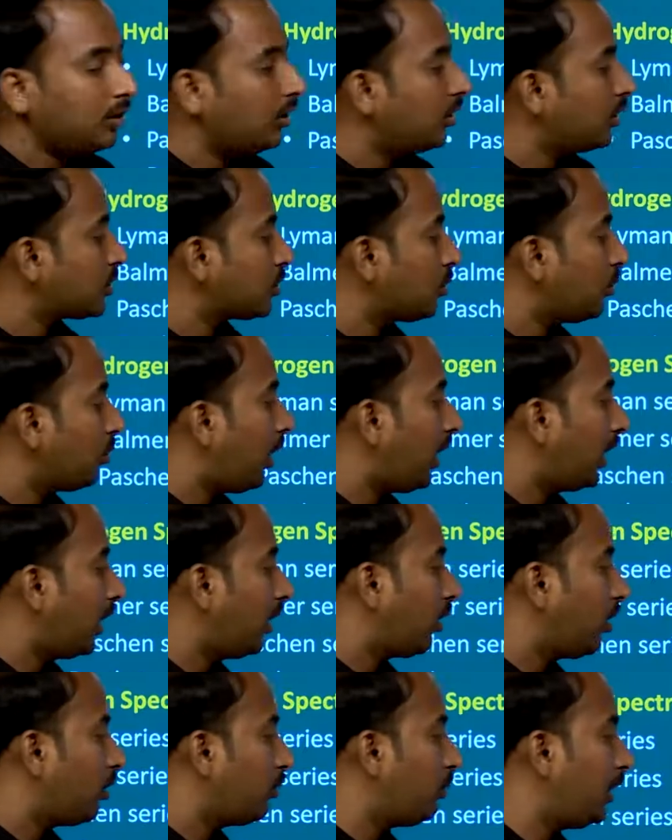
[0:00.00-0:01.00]
So higher
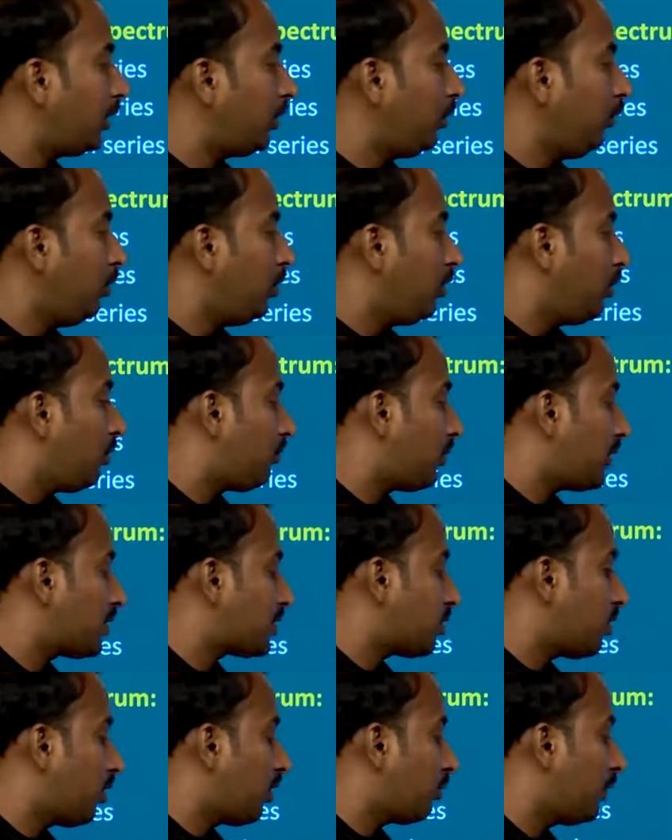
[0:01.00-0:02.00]
orbit to first
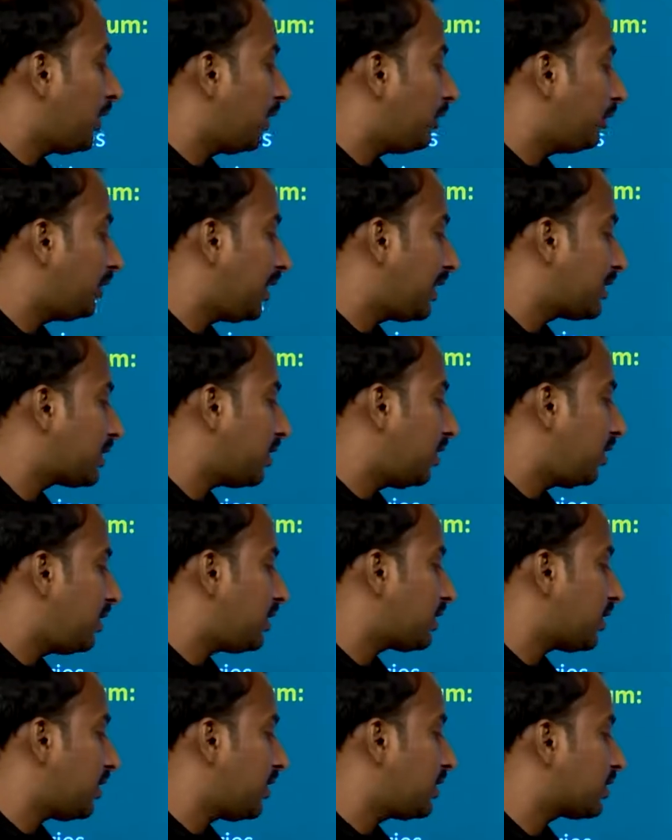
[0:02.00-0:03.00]
orbit, that series
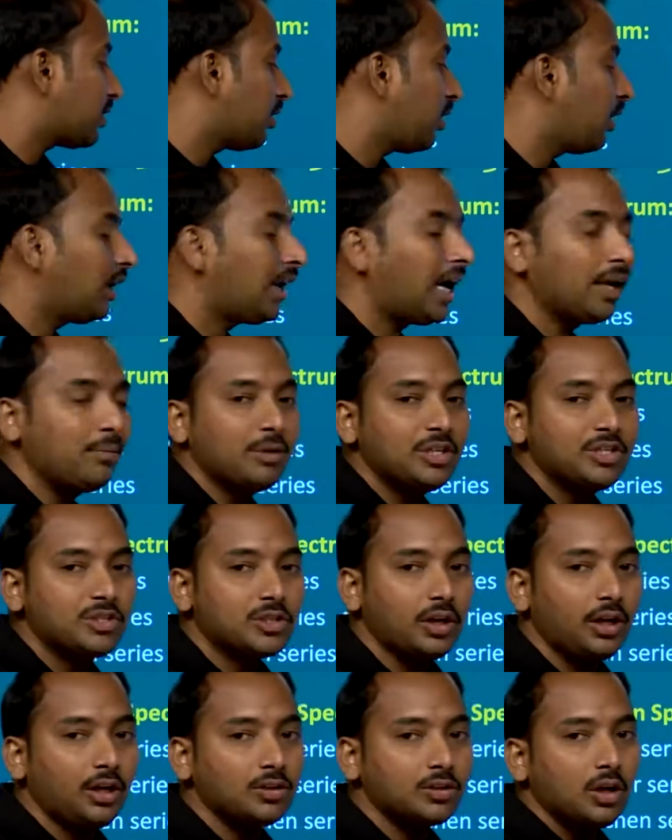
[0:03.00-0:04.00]
is called Lyman
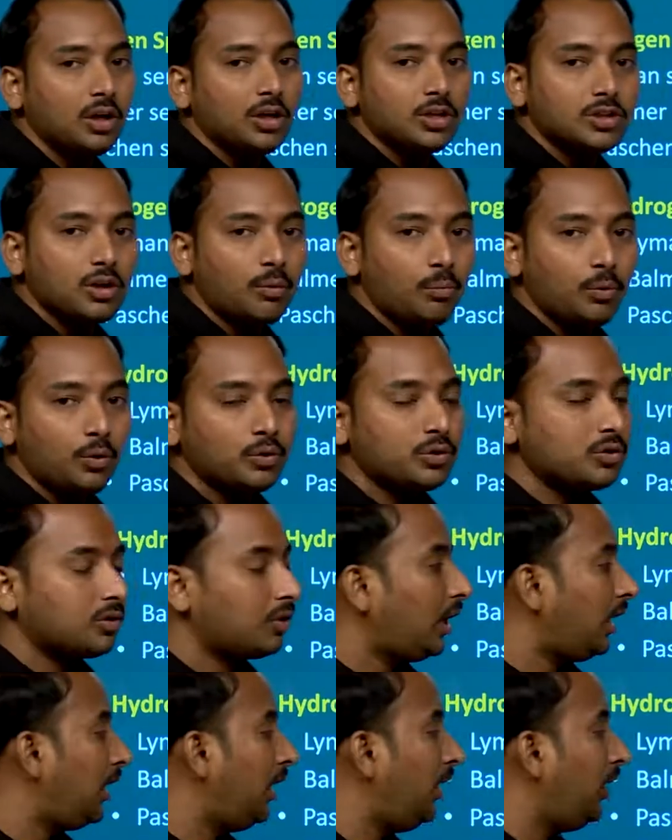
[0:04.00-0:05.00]
series. Suppose the
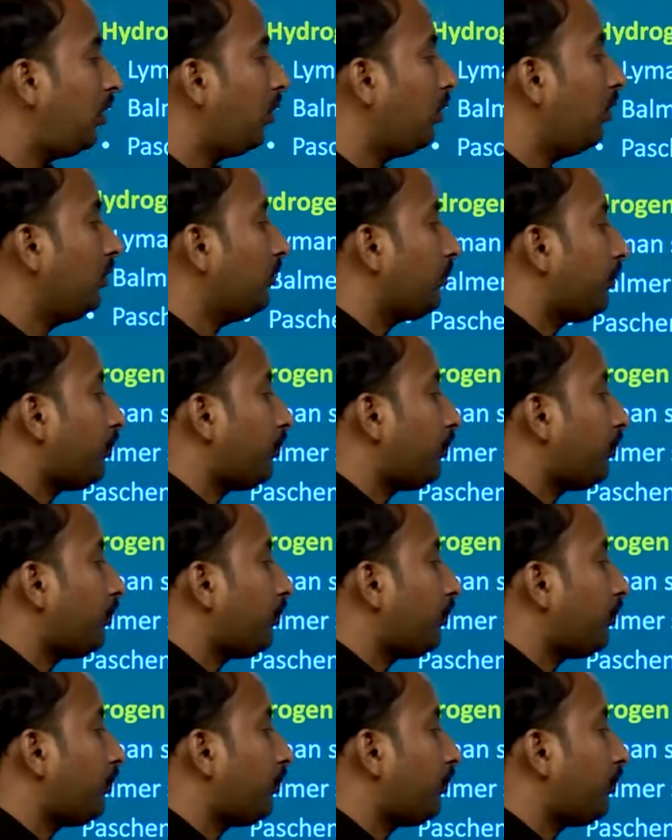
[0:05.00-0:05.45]
electron,